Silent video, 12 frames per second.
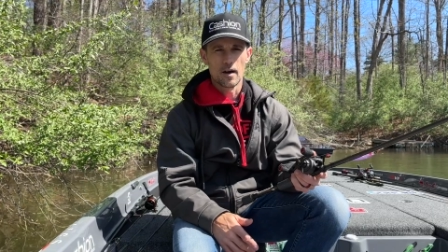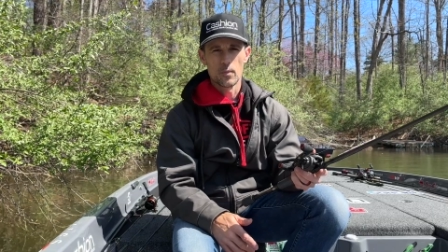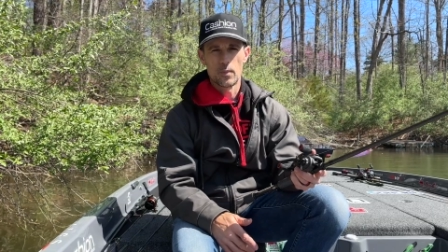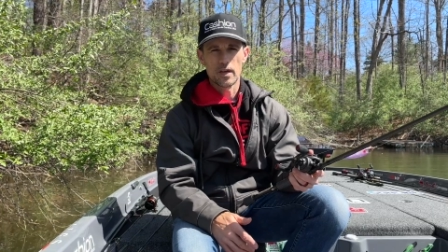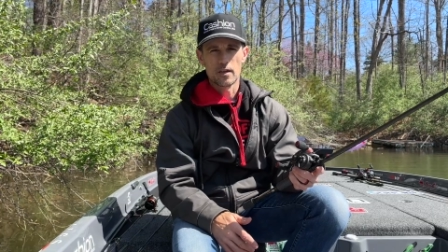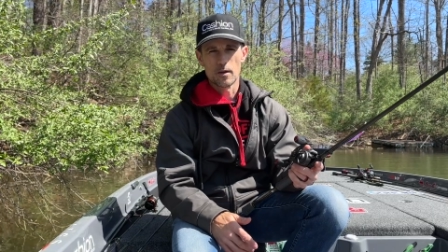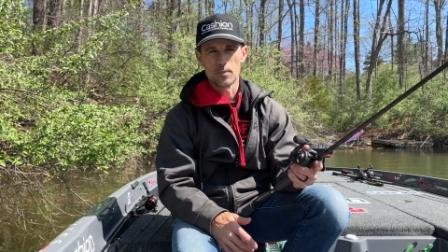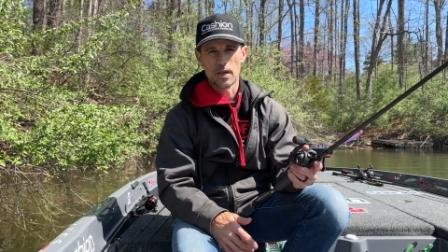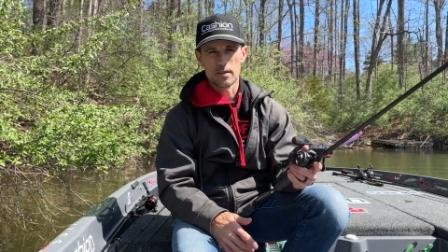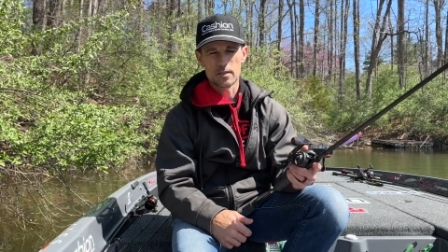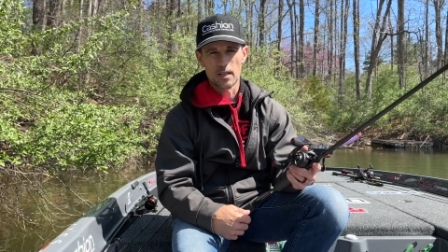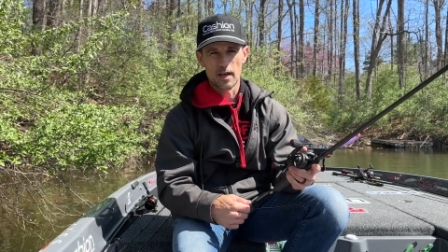Picking up
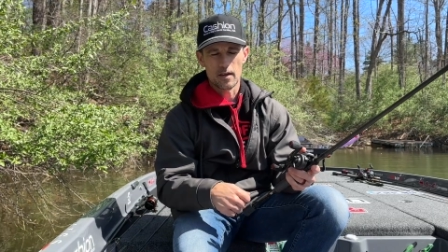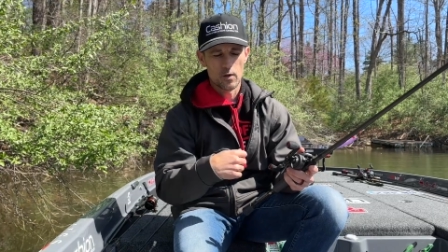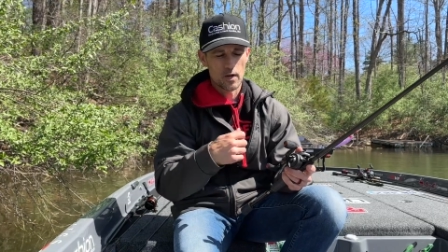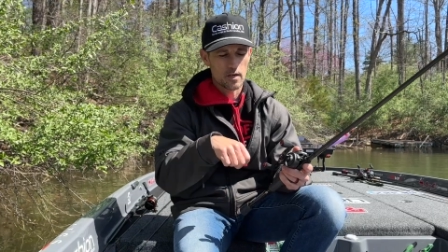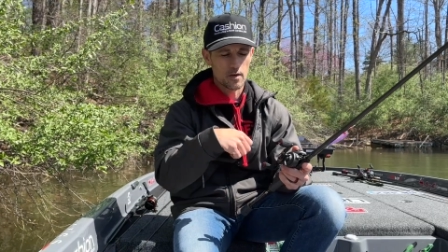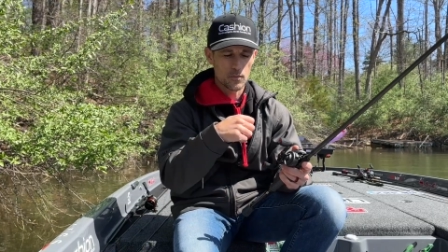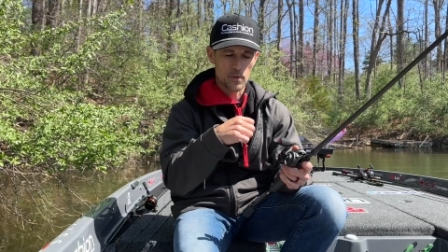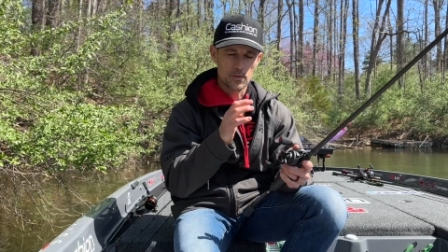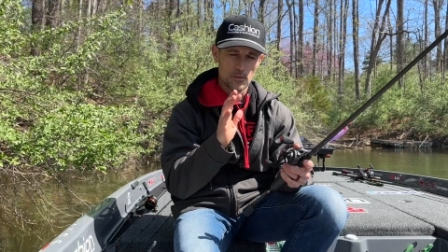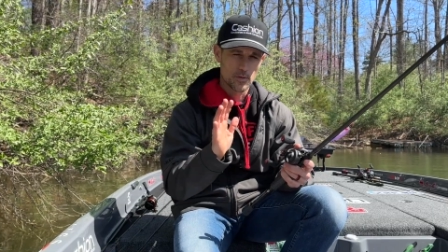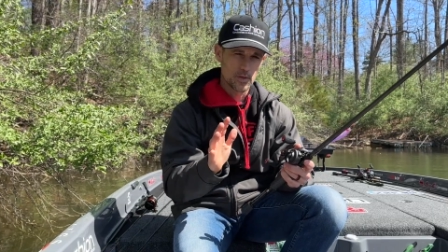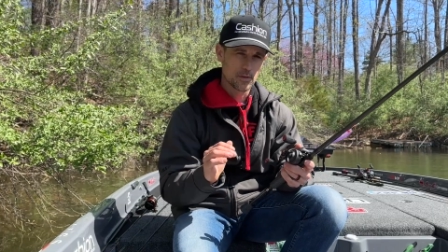that slack quick enough with
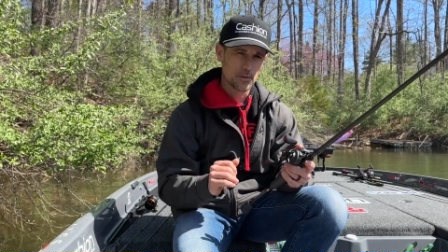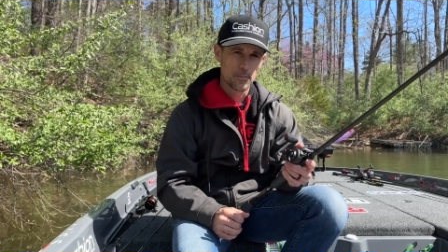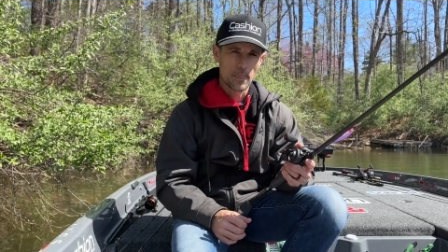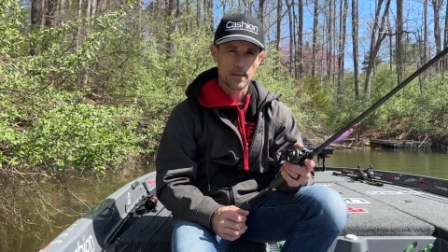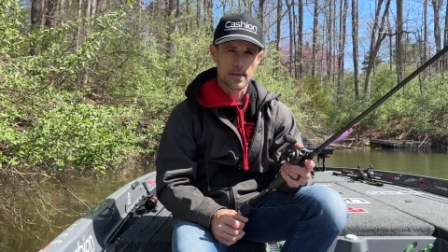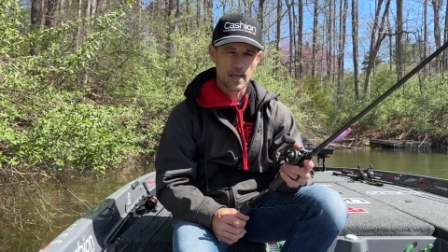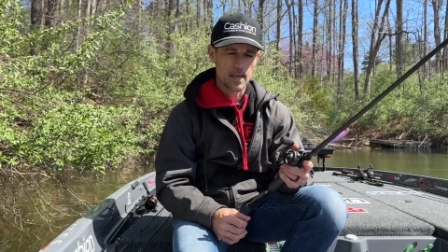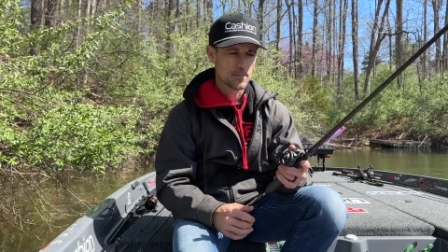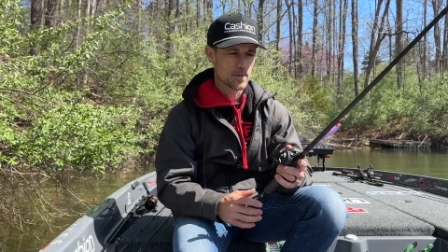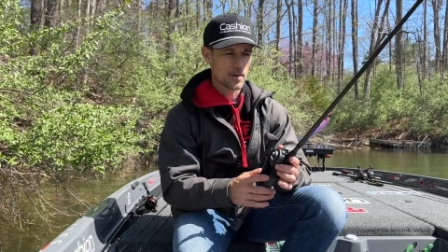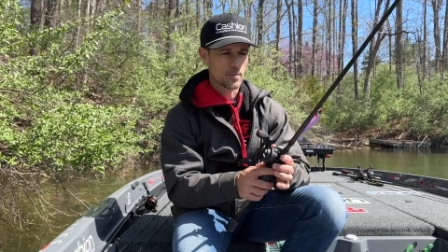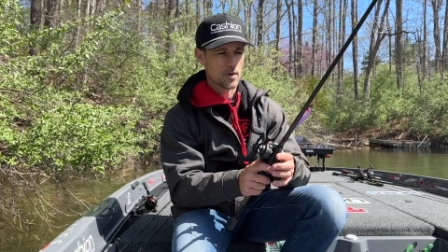your reel can
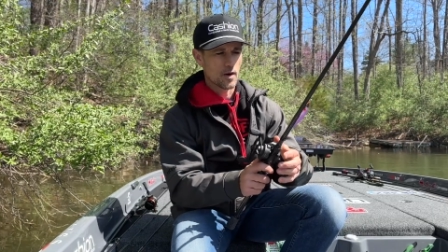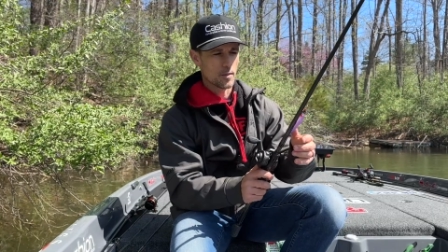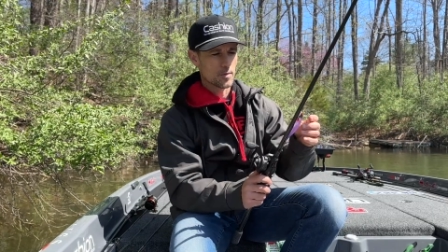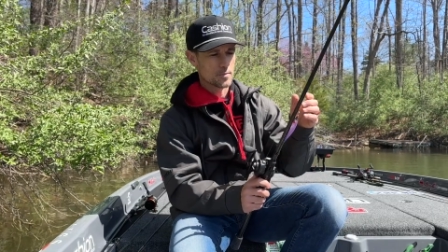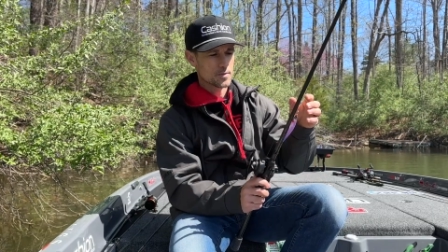be a problem.